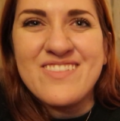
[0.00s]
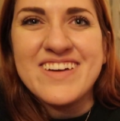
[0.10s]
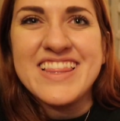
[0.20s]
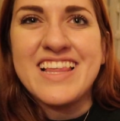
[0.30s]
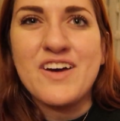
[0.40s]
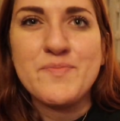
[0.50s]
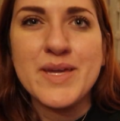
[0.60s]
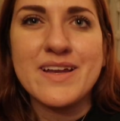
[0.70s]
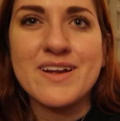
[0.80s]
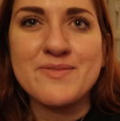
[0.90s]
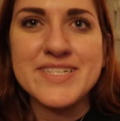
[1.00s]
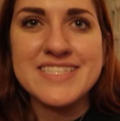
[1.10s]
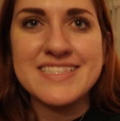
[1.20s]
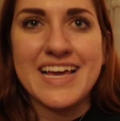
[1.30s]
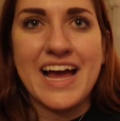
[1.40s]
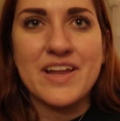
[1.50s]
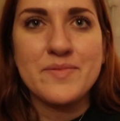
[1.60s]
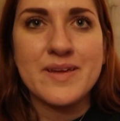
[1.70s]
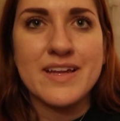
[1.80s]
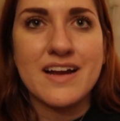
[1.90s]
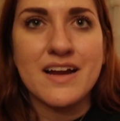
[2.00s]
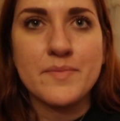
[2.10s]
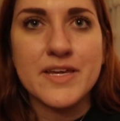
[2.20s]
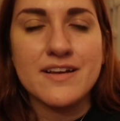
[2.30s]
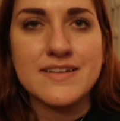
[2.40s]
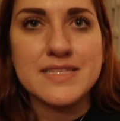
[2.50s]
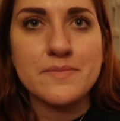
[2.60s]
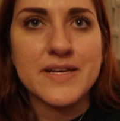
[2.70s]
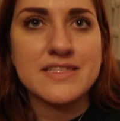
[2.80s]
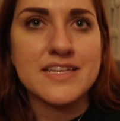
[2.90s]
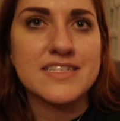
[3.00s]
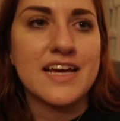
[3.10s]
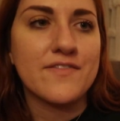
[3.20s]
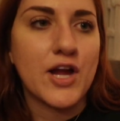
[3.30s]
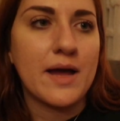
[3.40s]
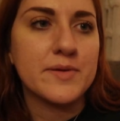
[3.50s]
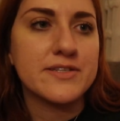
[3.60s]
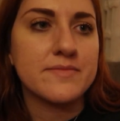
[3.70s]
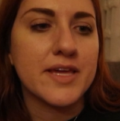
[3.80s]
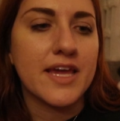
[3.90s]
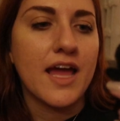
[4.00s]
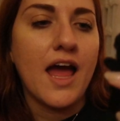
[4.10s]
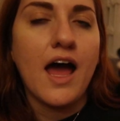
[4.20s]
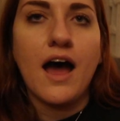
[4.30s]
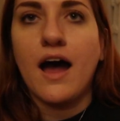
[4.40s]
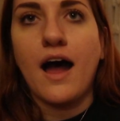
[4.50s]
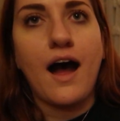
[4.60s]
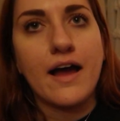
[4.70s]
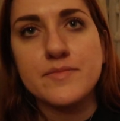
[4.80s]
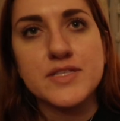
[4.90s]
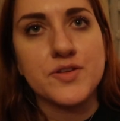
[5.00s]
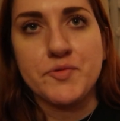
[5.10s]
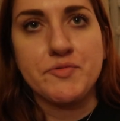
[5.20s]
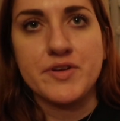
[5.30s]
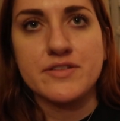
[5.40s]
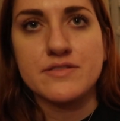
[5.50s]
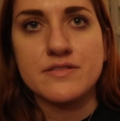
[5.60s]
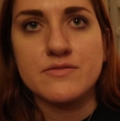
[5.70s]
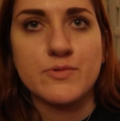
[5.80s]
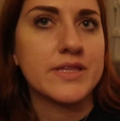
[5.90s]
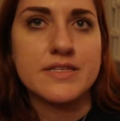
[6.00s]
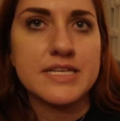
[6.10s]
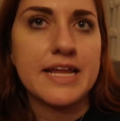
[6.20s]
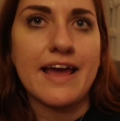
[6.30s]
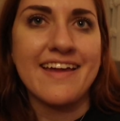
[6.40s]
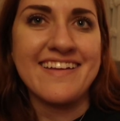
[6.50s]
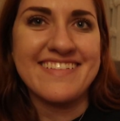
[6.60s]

We love Peter. We stan Peter. Peter is the best thing to ever happen to me. I'm so thrilled with today.